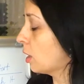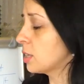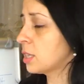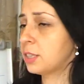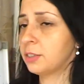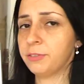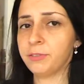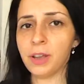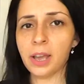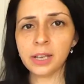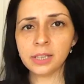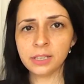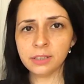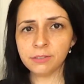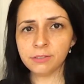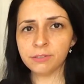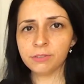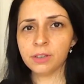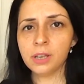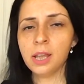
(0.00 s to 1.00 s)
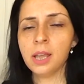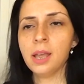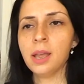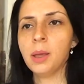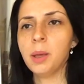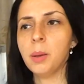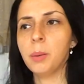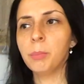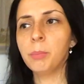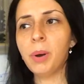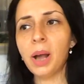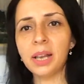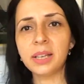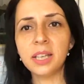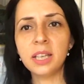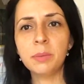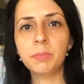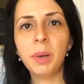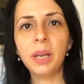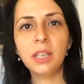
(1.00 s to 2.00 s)
cost effective,
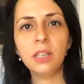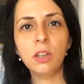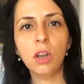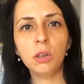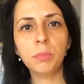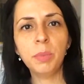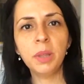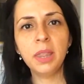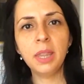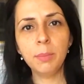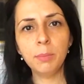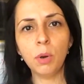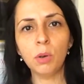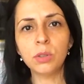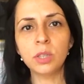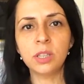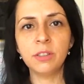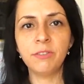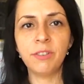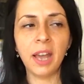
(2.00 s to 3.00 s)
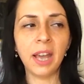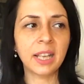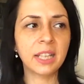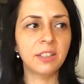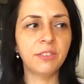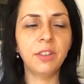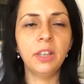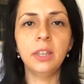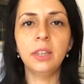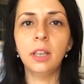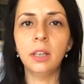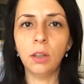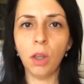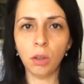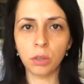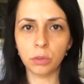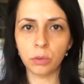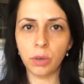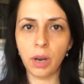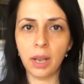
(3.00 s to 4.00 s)
but it might not be the most effective in the
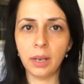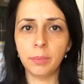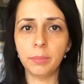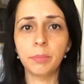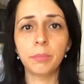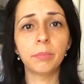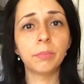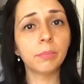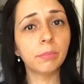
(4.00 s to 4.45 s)
long run.